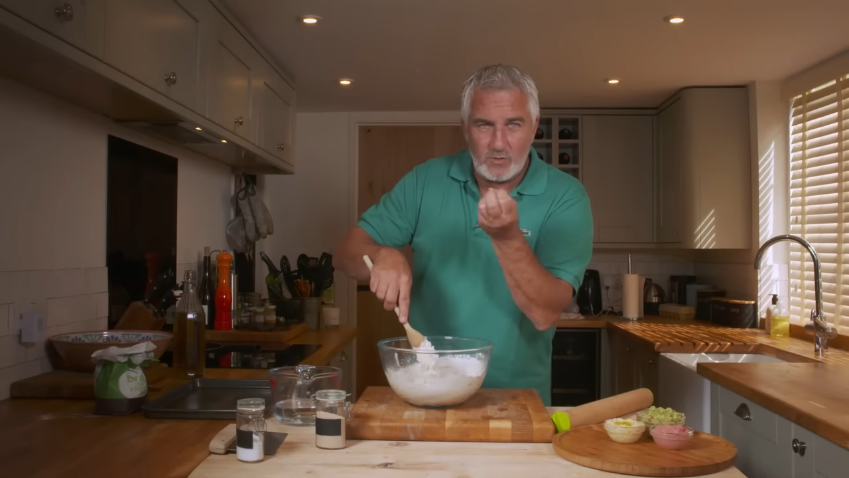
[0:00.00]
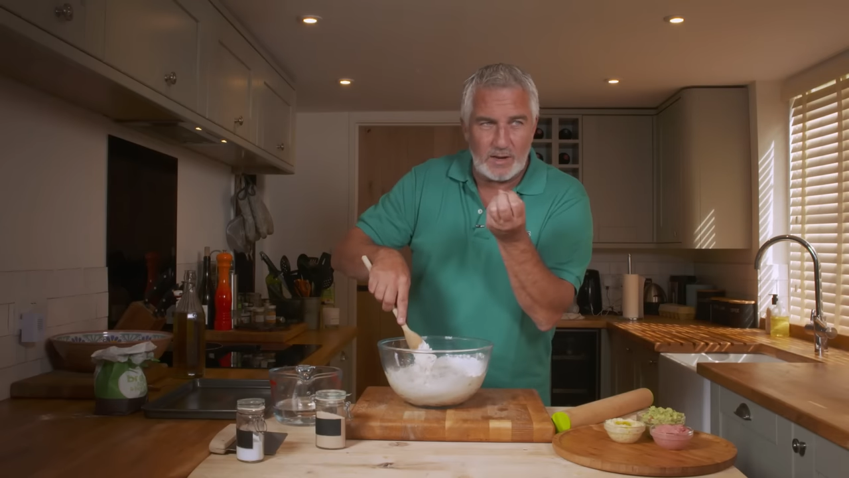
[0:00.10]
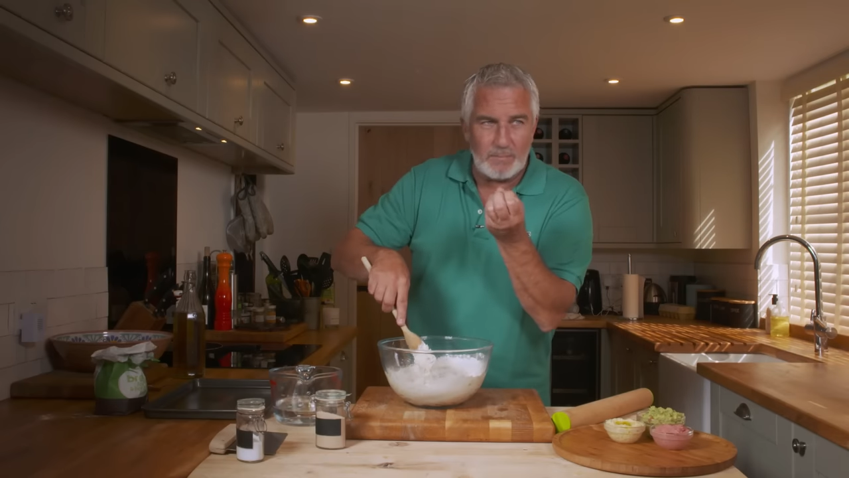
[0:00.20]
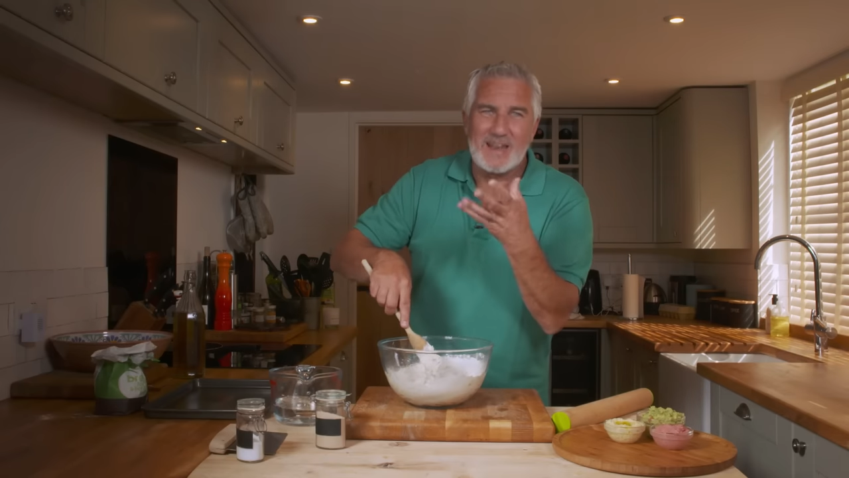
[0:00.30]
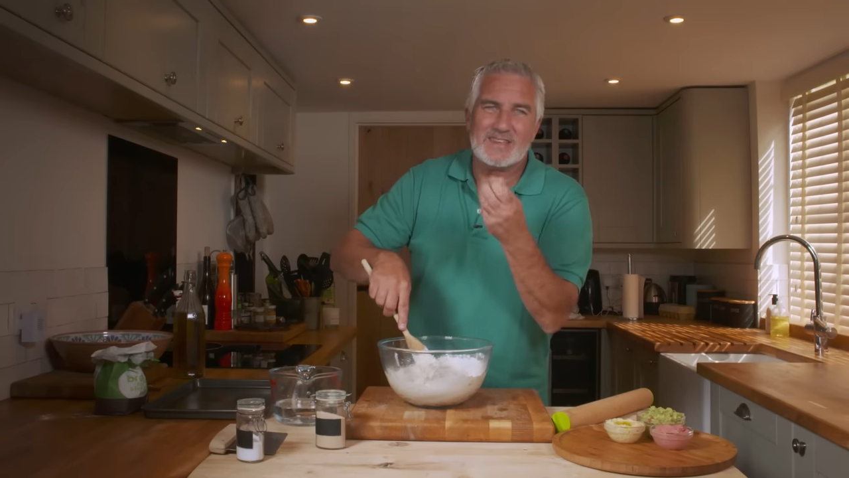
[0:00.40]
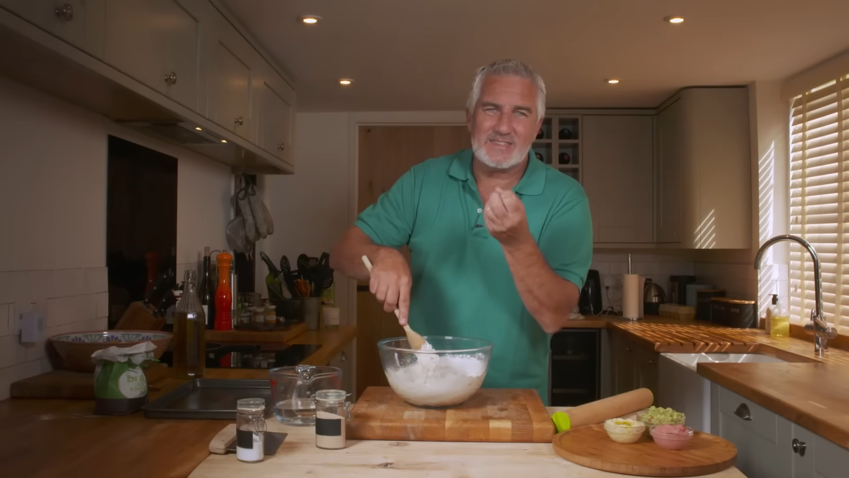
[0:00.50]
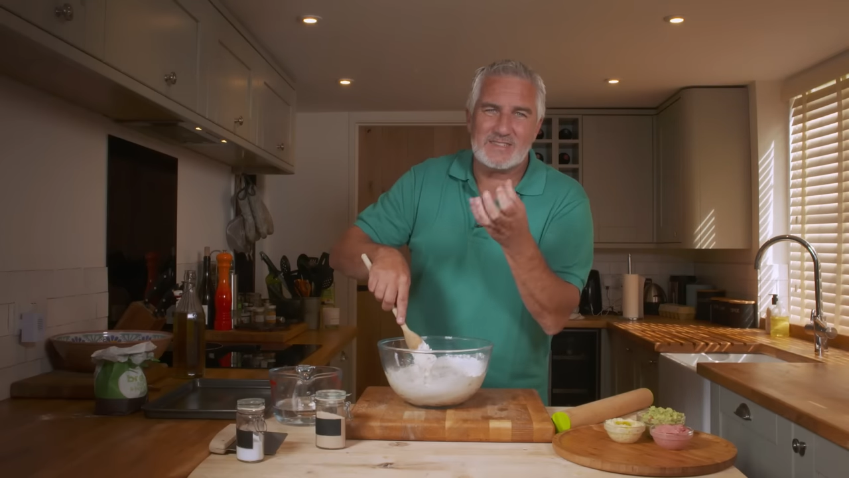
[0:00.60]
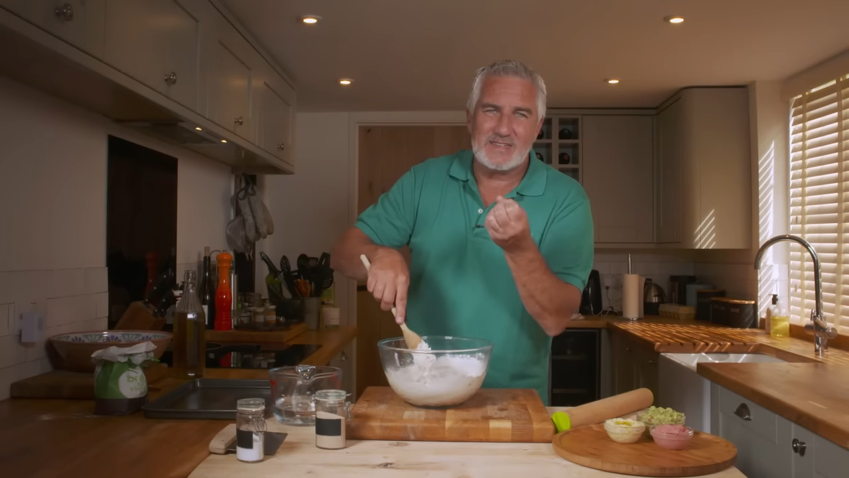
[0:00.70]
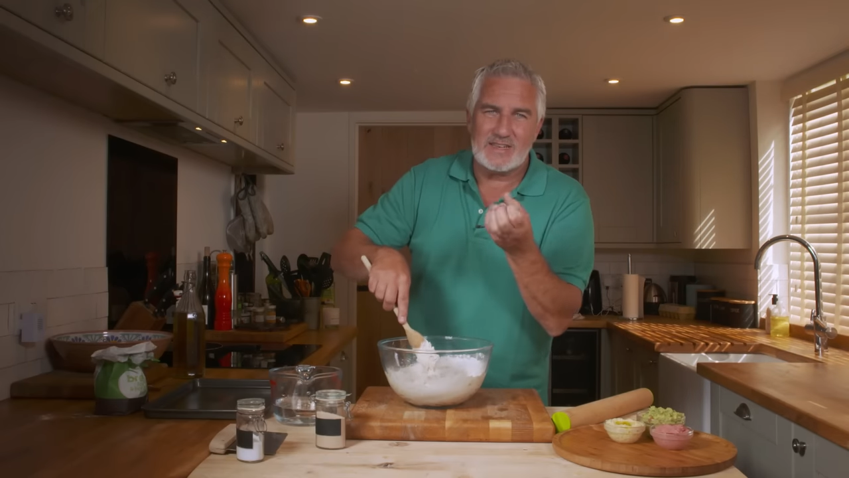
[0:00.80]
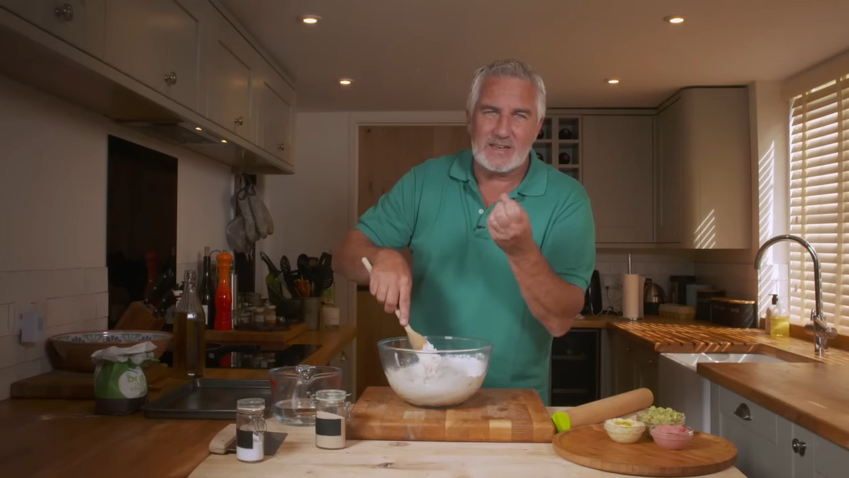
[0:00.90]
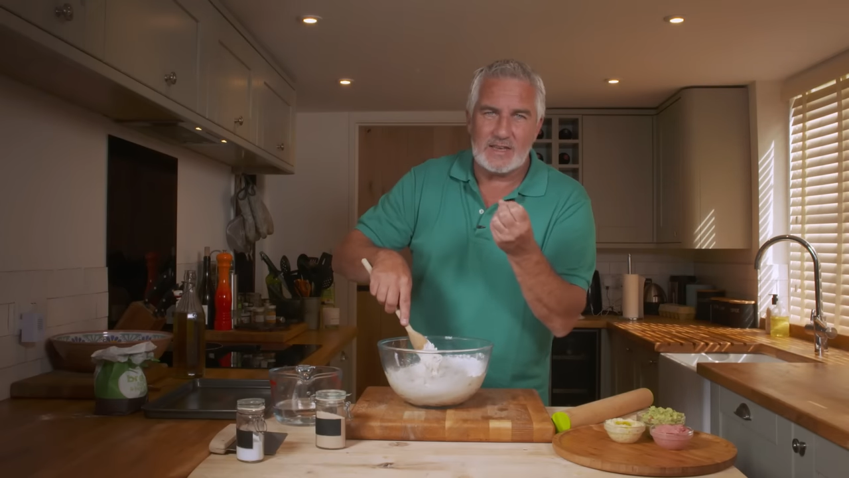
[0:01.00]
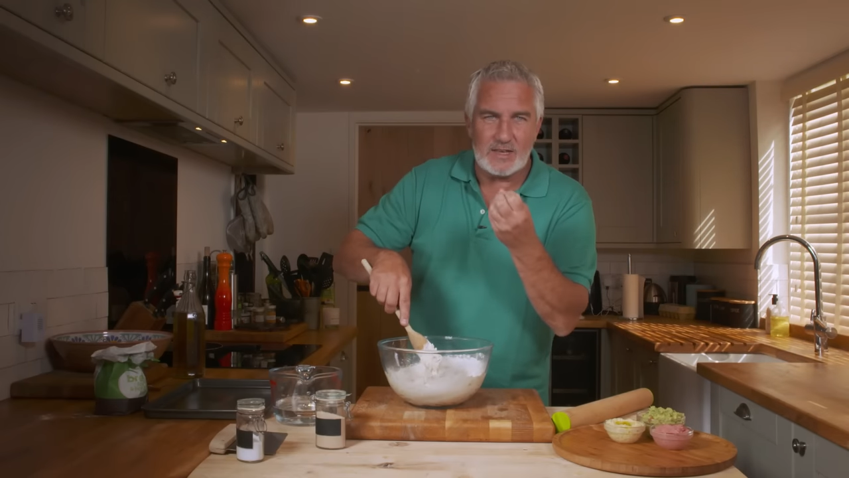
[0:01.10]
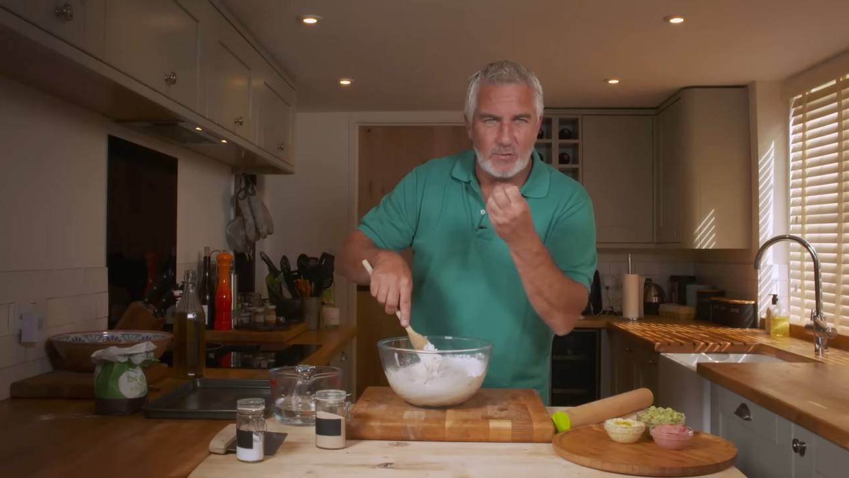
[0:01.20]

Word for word: quite plasticine like.